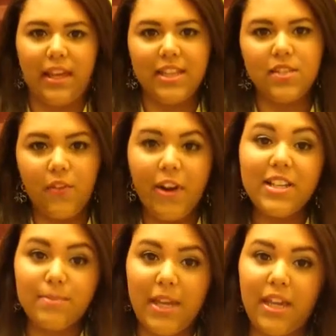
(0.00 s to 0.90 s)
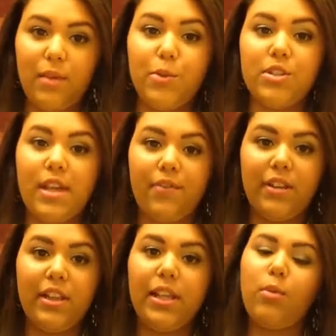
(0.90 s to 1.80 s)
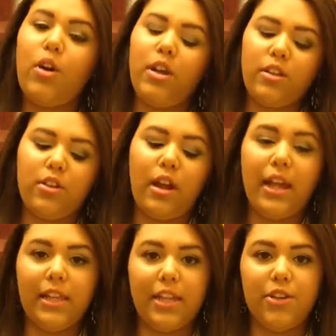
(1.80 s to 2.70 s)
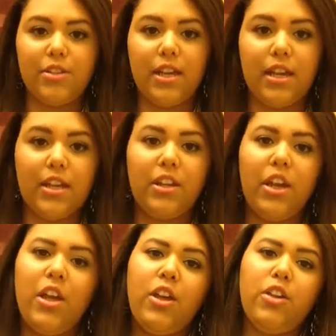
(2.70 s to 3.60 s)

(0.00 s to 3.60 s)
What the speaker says: As far as makeup, you definitely want your eyeliner done,